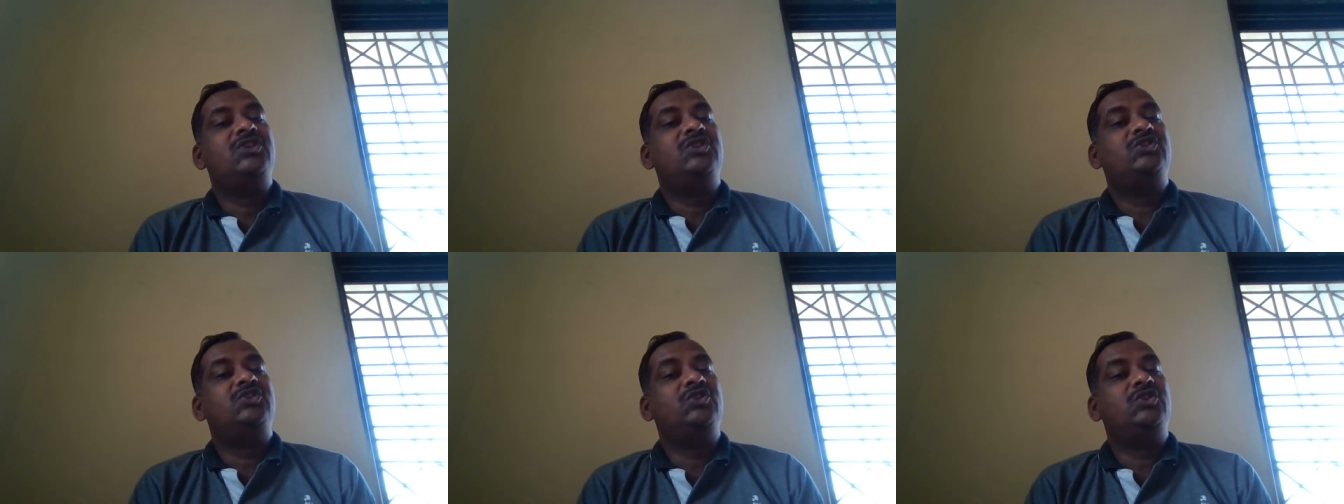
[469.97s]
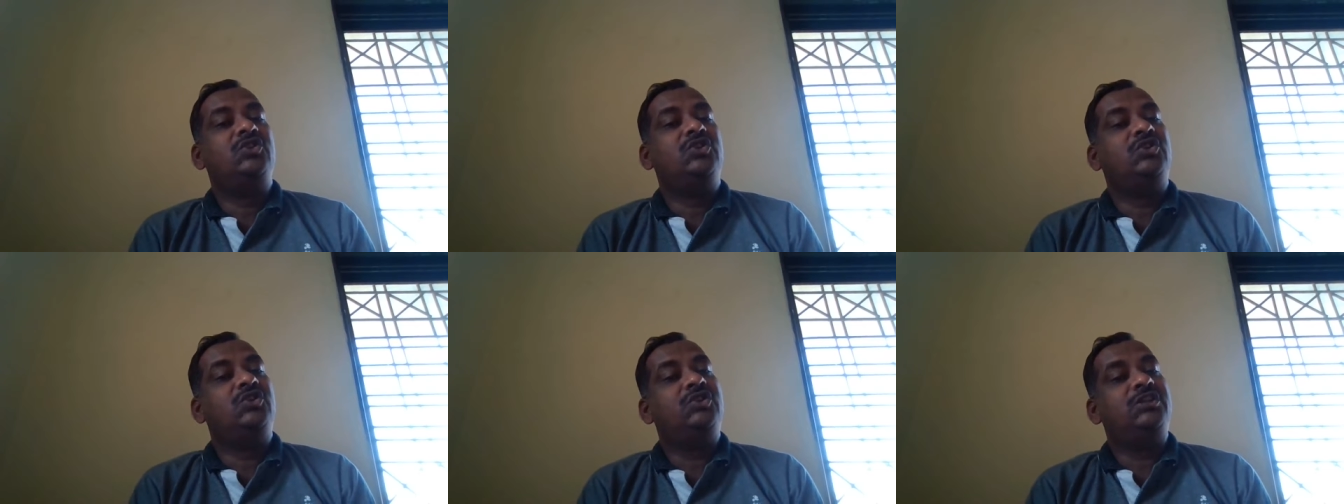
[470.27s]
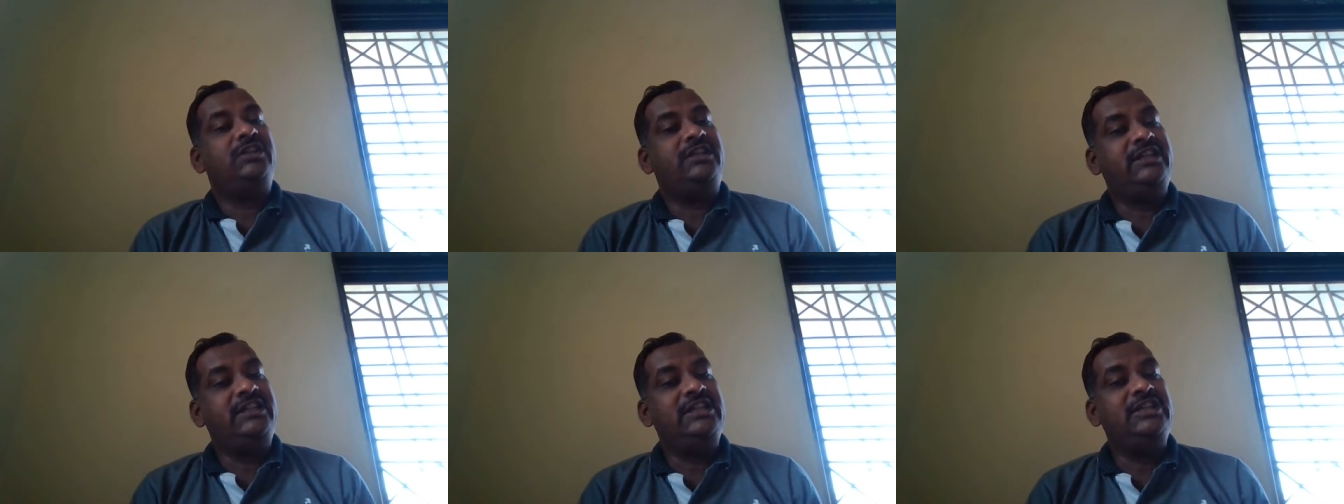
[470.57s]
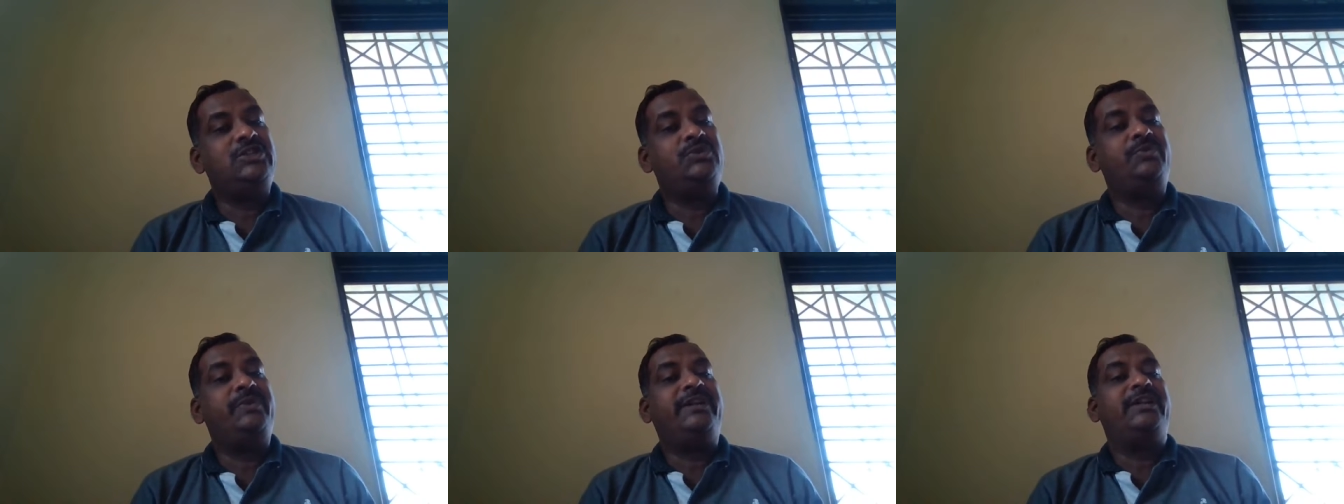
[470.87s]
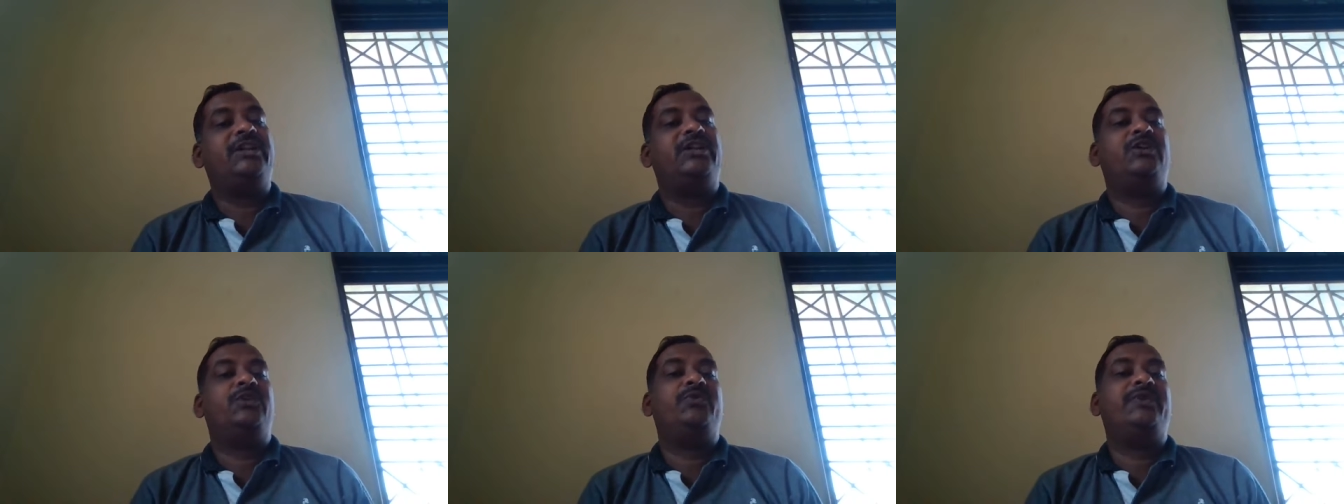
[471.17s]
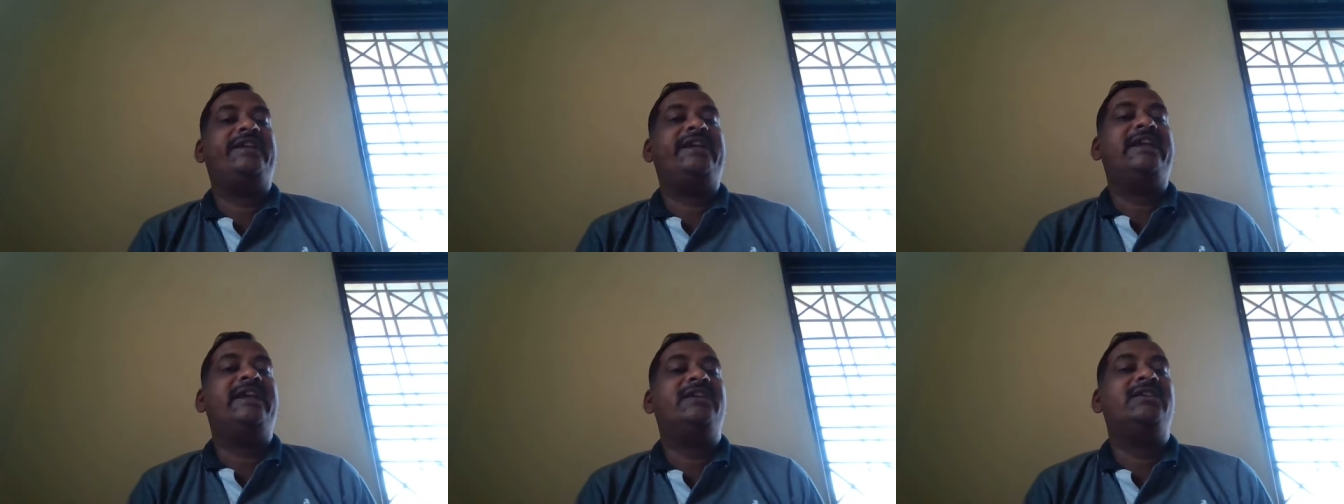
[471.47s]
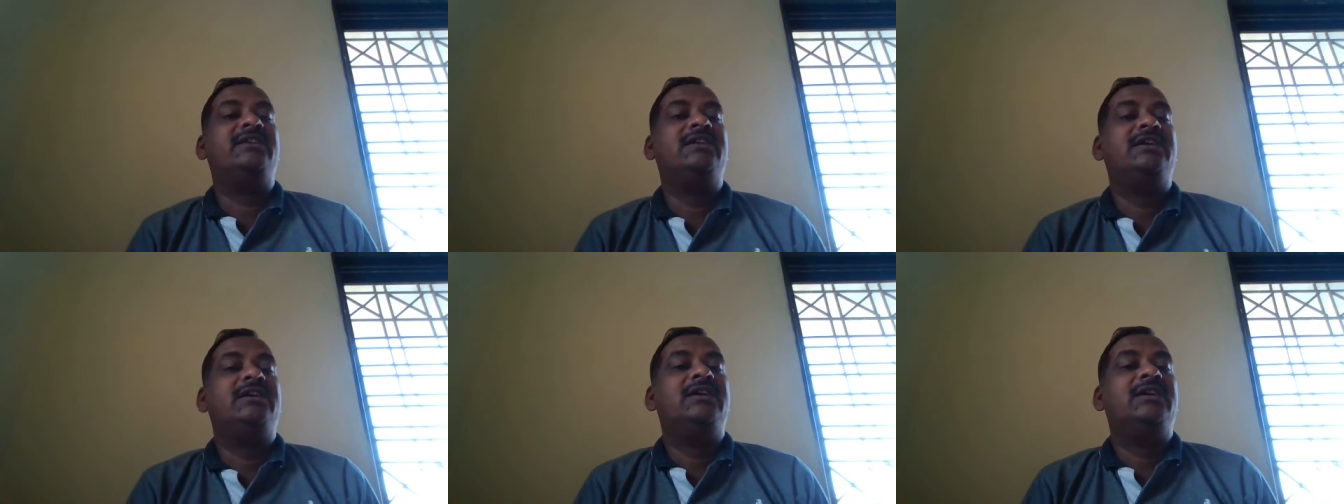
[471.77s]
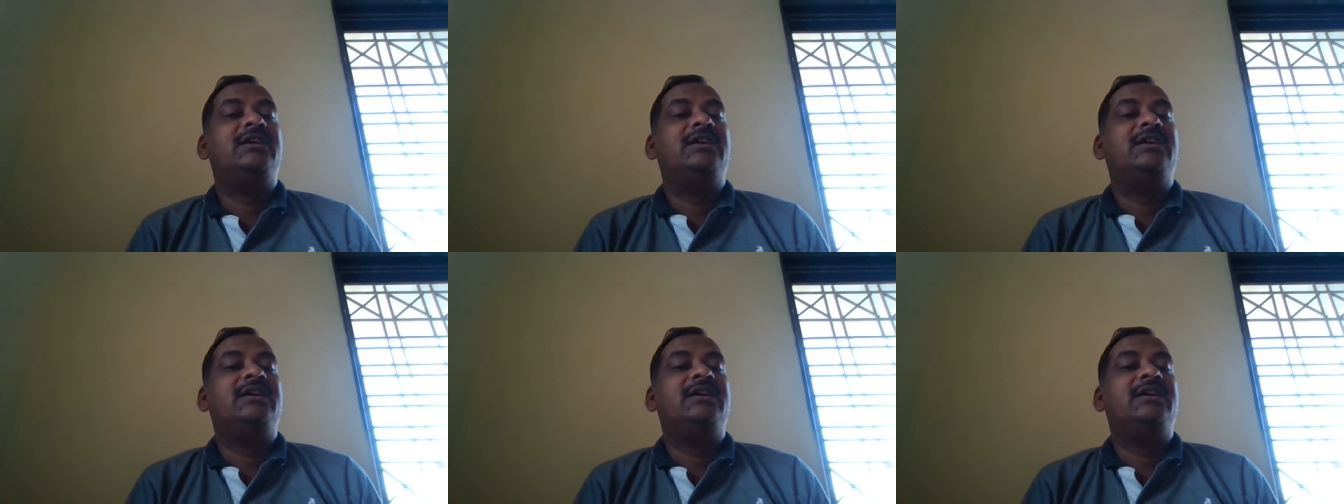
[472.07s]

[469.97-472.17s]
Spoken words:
So, in this way, we can